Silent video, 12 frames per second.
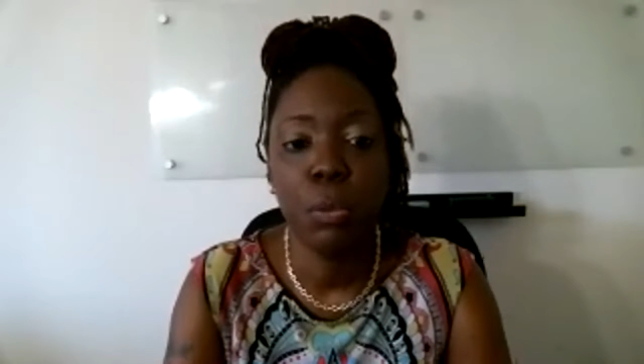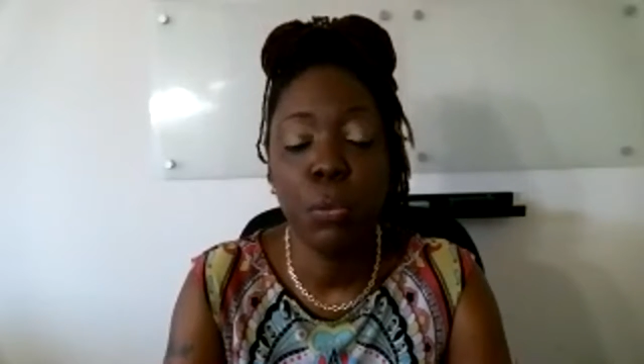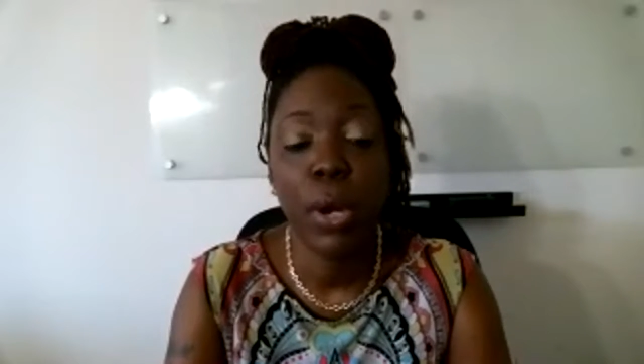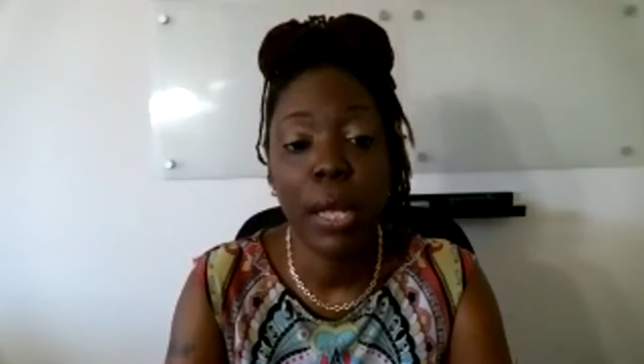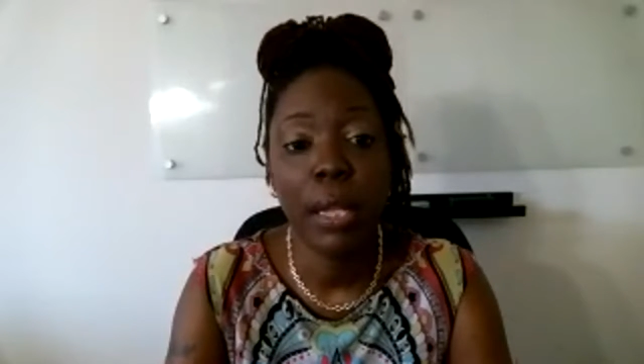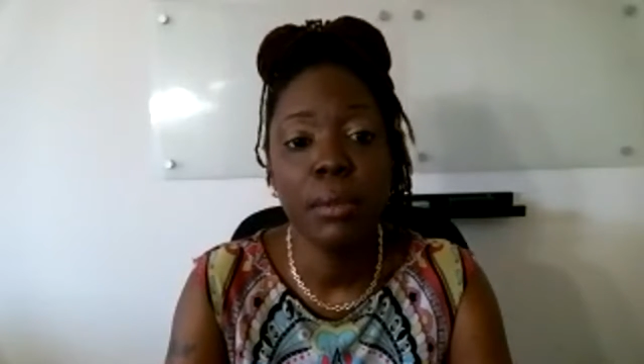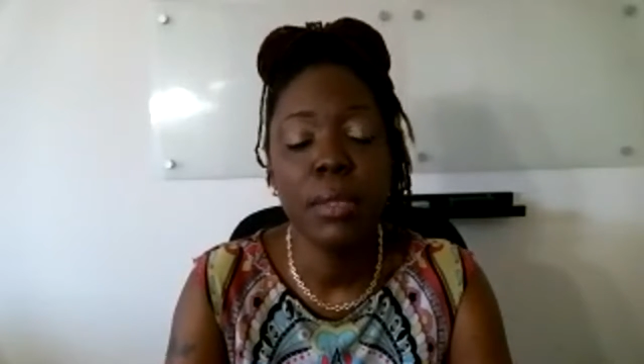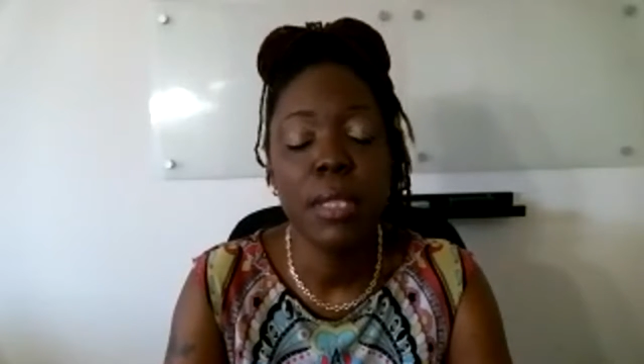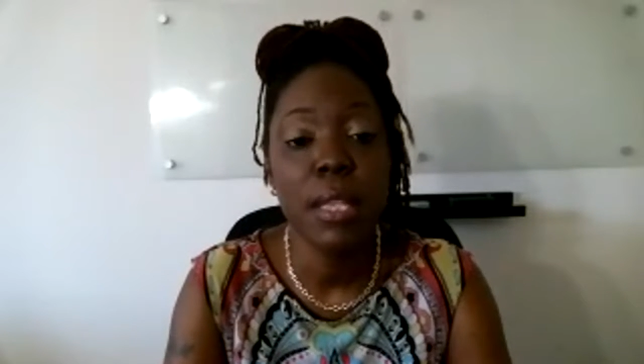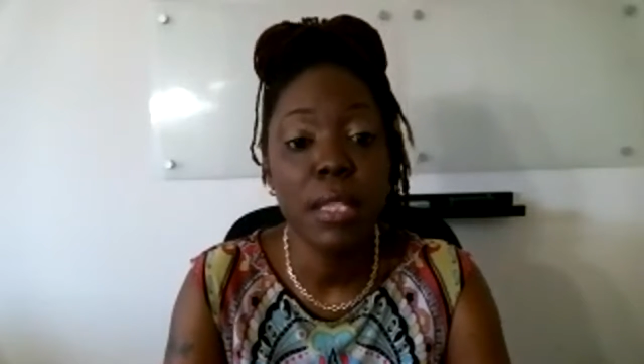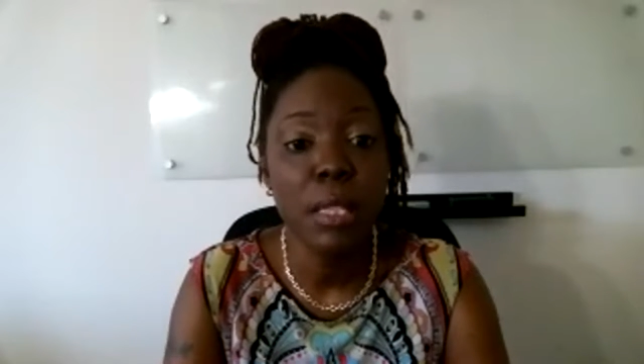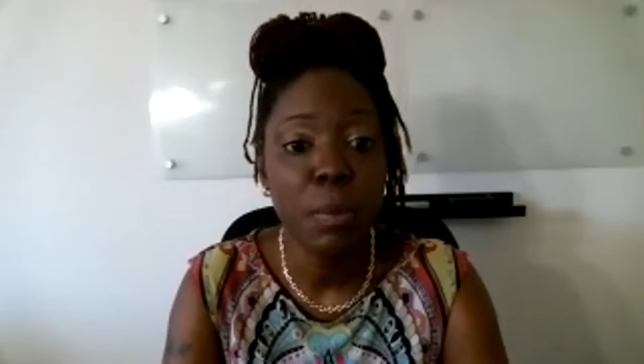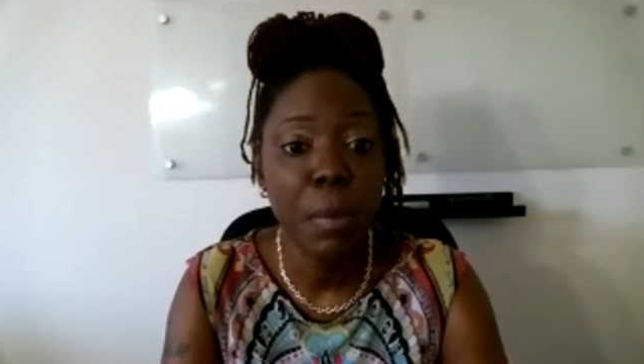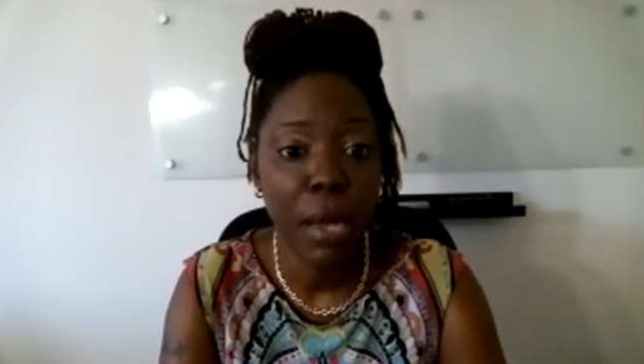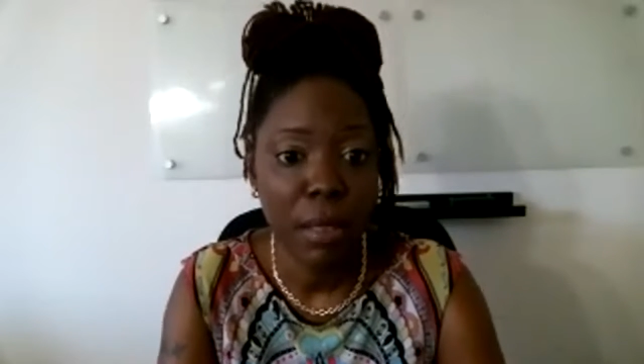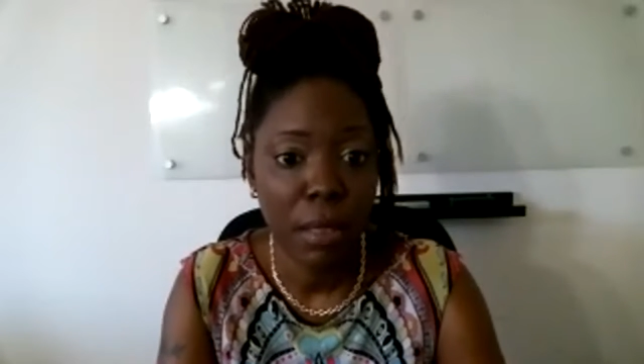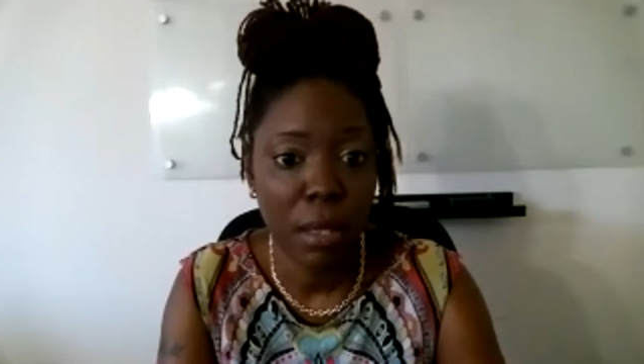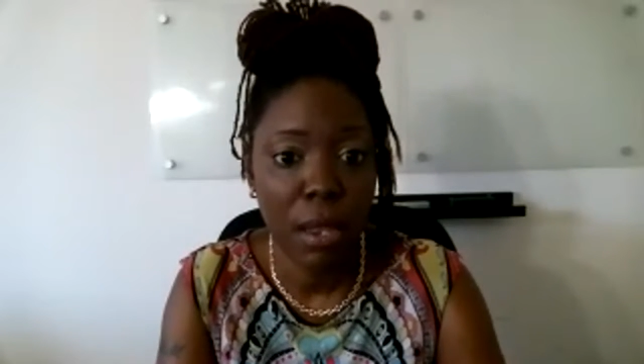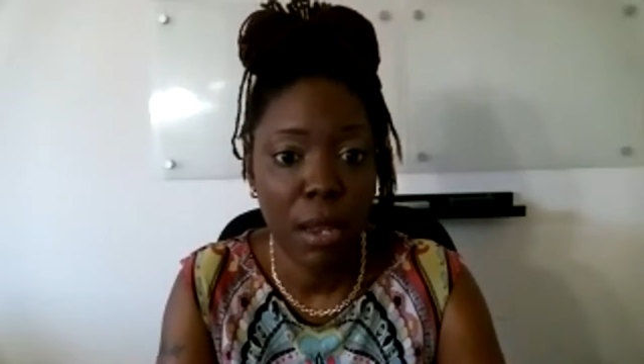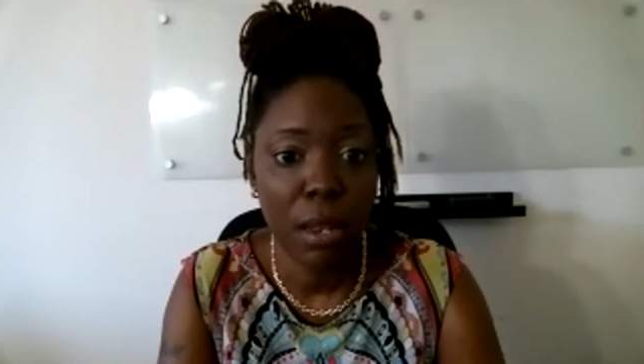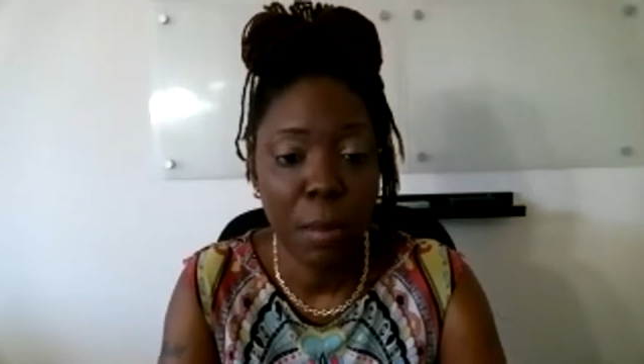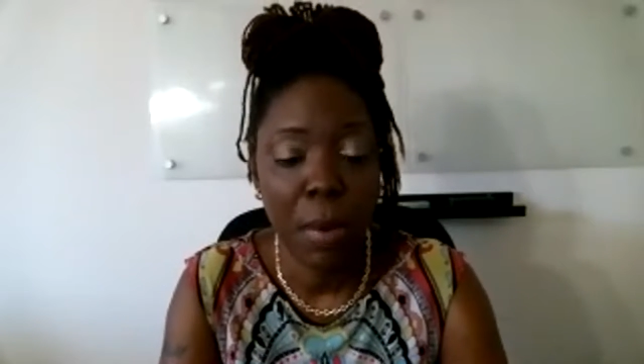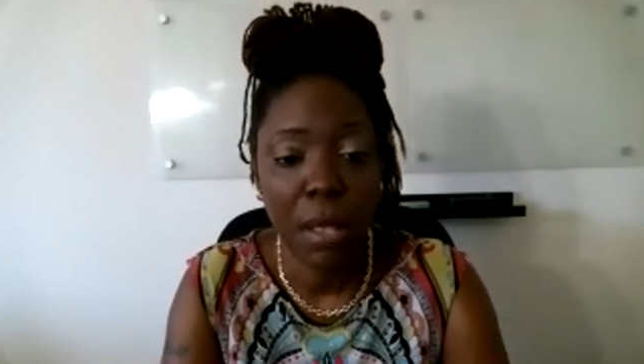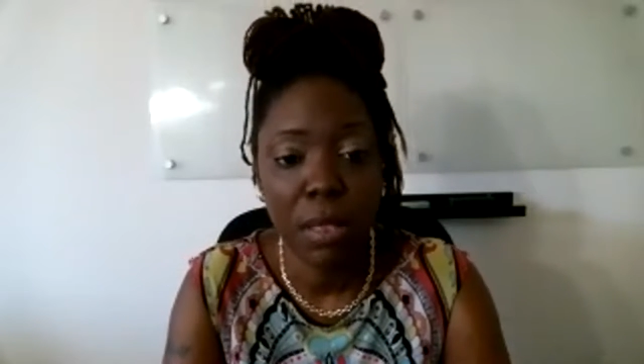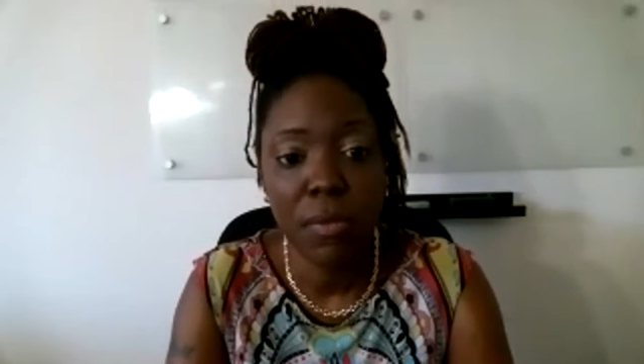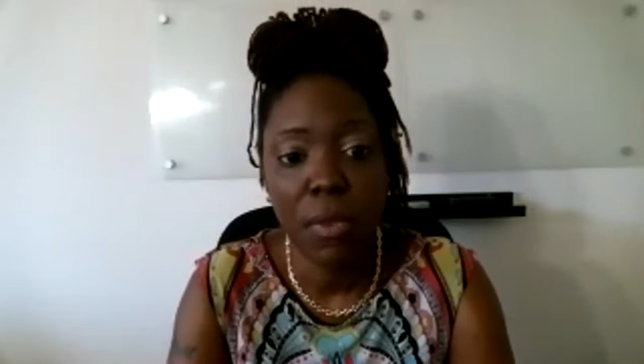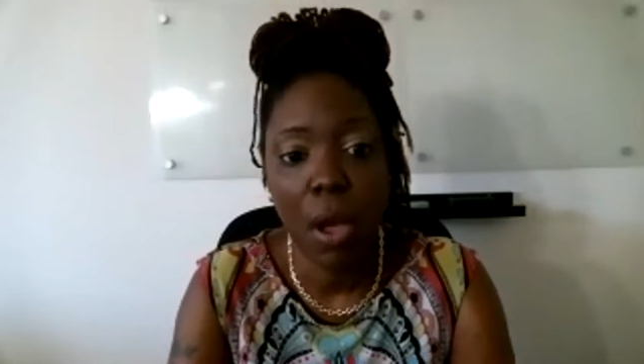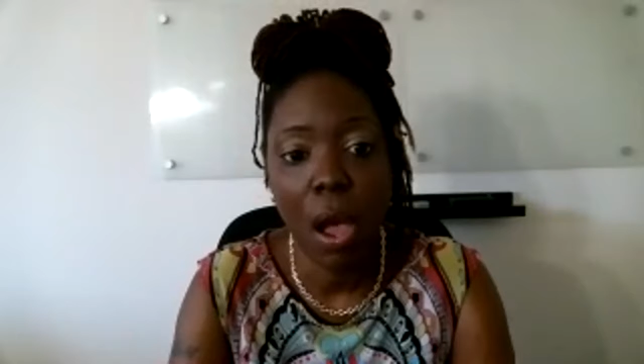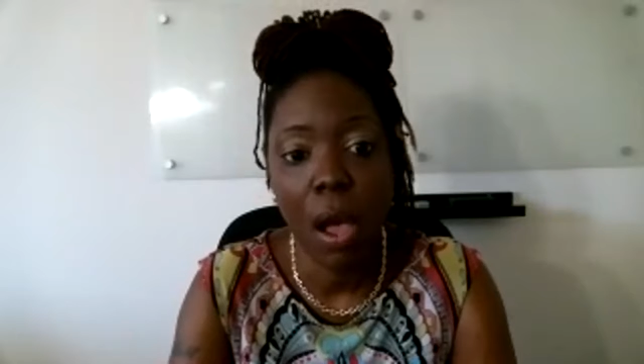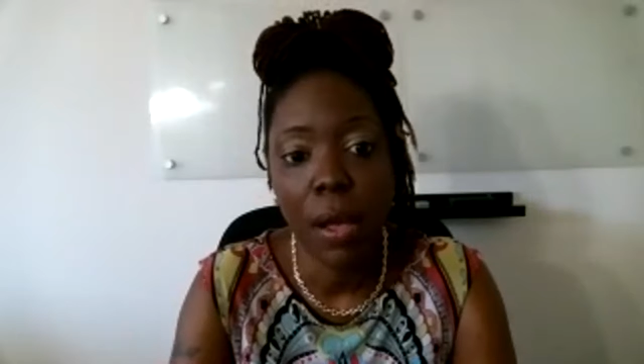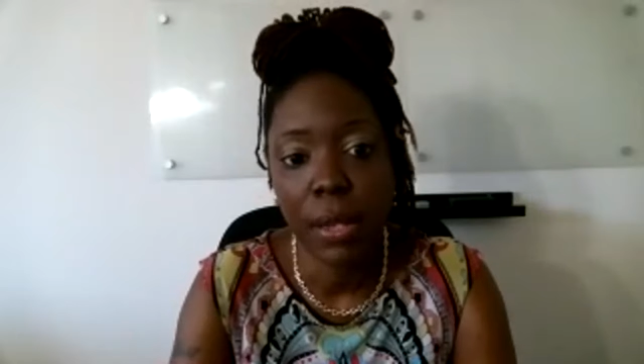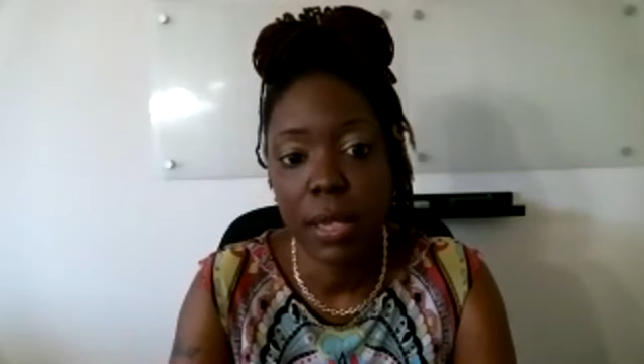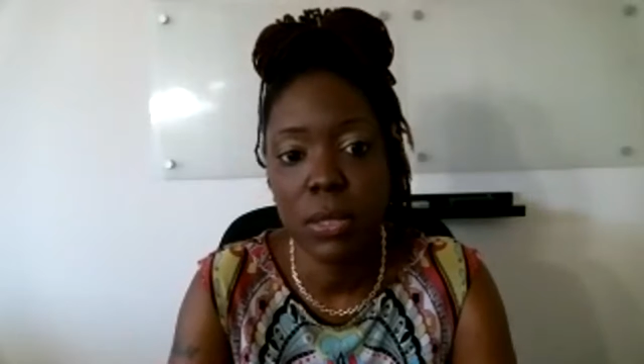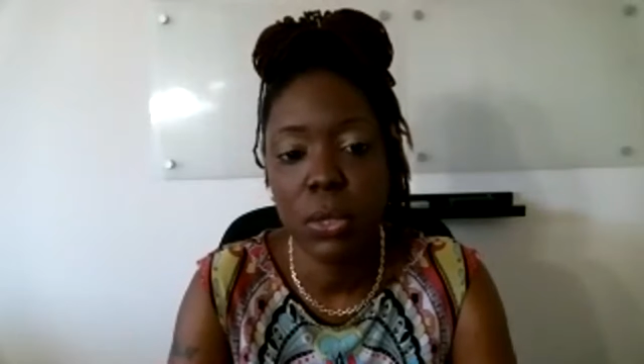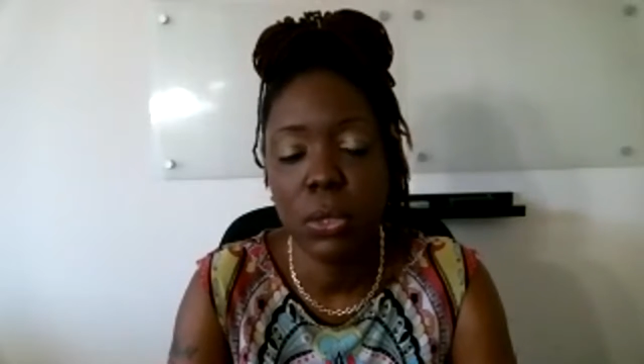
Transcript: Well, this month, in the month of August,